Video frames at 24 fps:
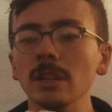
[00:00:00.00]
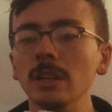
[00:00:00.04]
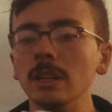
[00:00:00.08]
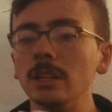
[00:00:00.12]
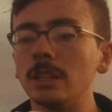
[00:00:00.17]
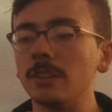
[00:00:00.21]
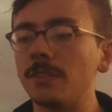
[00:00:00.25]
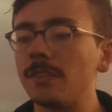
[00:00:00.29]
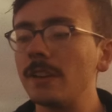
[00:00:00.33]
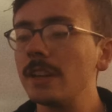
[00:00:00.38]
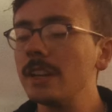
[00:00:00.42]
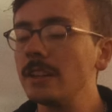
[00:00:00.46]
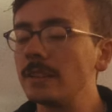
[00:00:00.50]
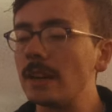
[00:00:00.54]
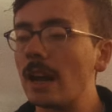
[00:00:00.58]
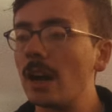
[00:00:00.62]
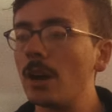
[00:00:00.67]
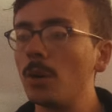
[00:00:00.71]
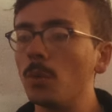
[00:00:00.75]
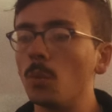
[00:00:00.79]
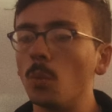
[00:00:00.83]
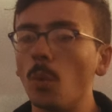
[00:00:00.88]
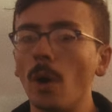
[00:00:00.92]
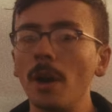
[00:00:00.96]
to figure
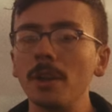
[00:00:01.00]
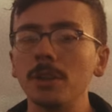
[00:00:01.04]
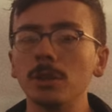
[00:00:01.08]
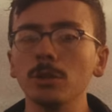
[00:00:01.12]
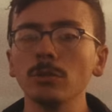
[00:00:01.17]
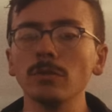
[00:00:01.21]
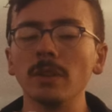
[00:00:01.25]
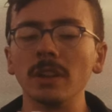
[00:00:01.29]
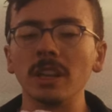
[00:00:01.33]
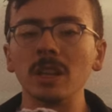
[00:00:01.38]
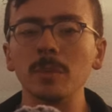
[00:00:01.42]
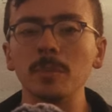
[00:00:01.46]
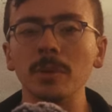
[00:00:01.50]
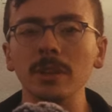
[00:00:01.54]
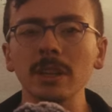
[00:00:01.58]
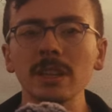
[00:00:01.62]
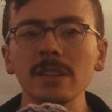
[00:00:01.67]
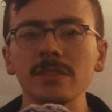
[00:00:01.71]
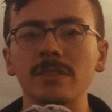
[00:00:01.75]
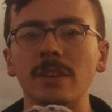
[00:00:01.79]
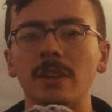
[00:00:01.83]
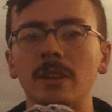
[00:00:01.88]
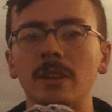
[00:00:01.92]
out what you really believe in.